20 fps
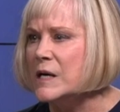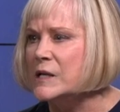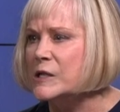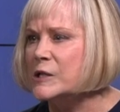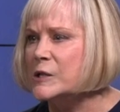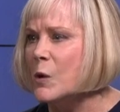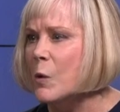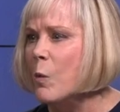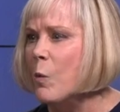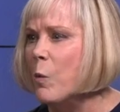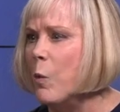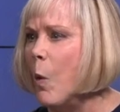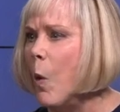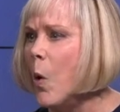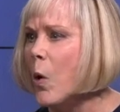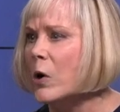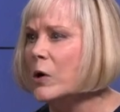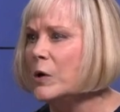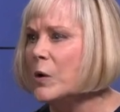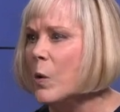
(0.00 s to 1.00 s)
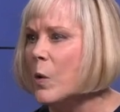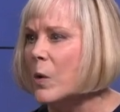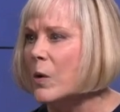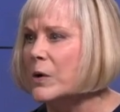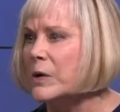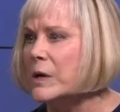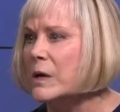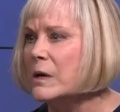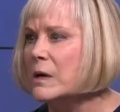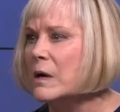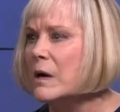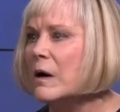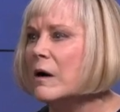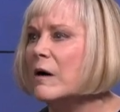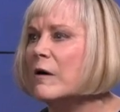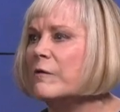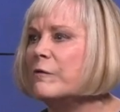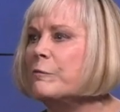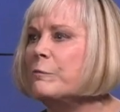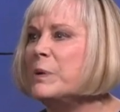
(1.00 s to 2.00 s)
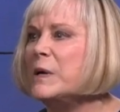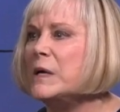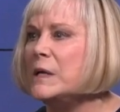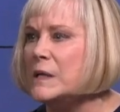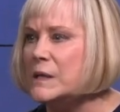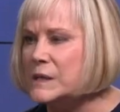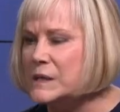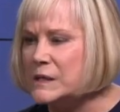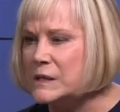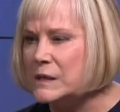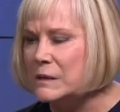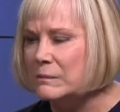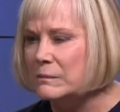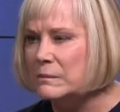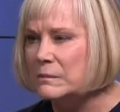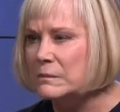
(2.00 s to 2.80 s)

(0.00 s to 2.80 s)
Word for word: is the warlord of peace.